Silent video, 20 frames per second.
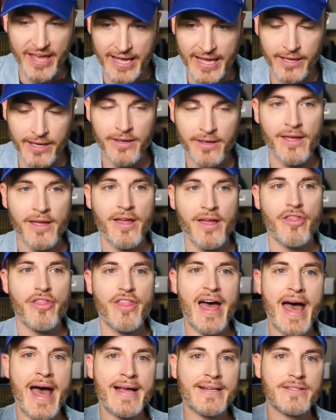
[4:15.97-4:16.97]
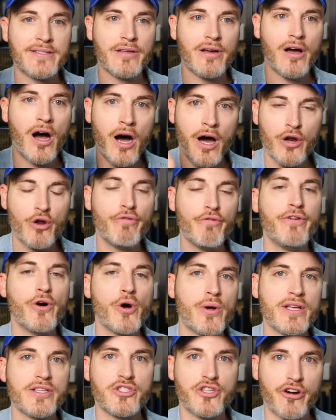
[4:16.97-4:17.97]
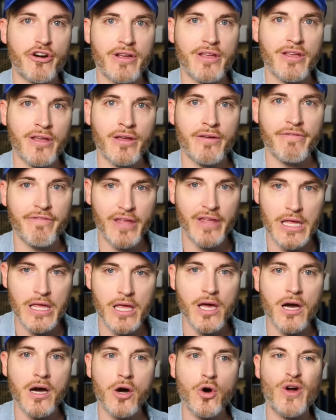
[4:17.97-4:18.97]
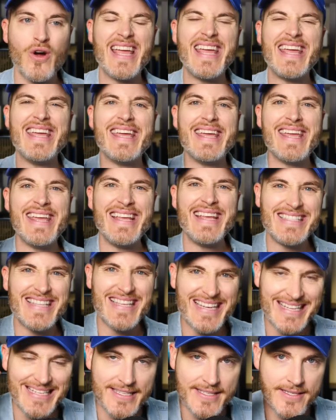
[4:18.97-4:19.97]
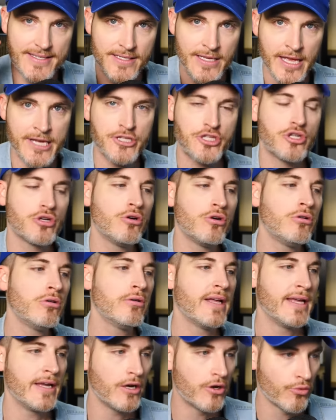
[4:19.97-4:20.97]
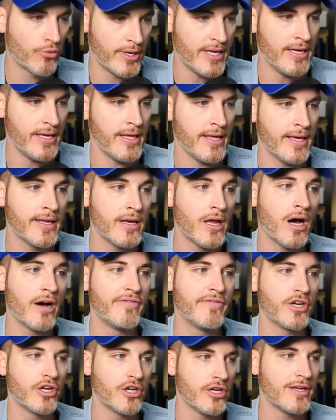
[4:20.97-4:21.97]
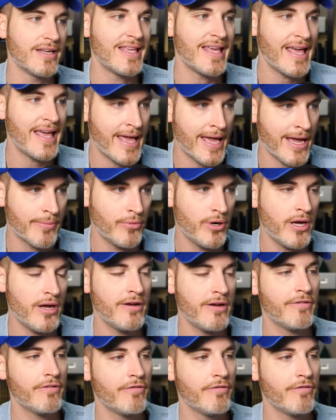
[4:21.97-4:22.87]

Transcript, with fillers: think that autofocus during video is an essential ingredient of a good camera